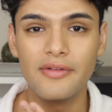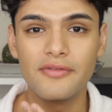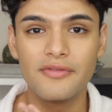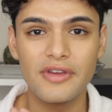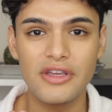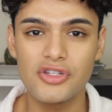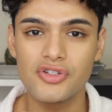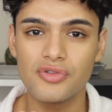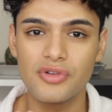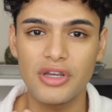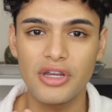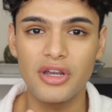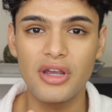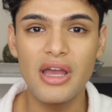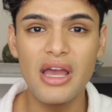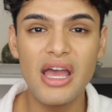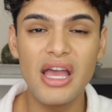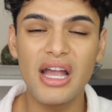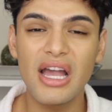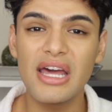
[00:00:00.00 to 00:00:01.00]
facial hair.
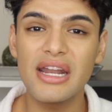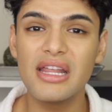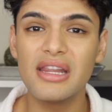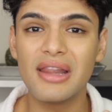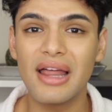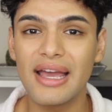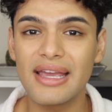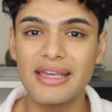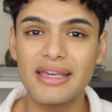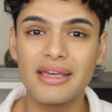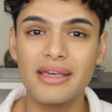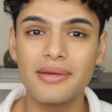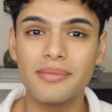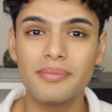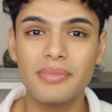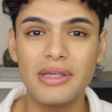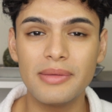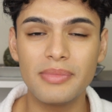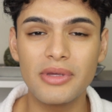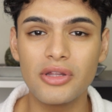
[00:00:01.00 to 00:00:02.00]
Kind of like
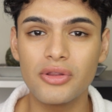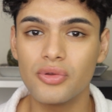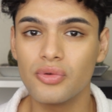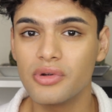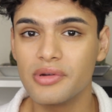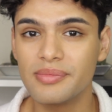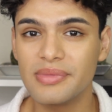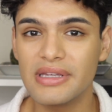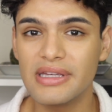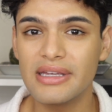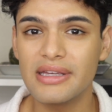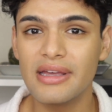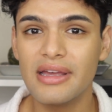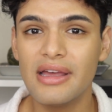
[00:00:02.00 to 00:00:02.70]
it peeping through a bit.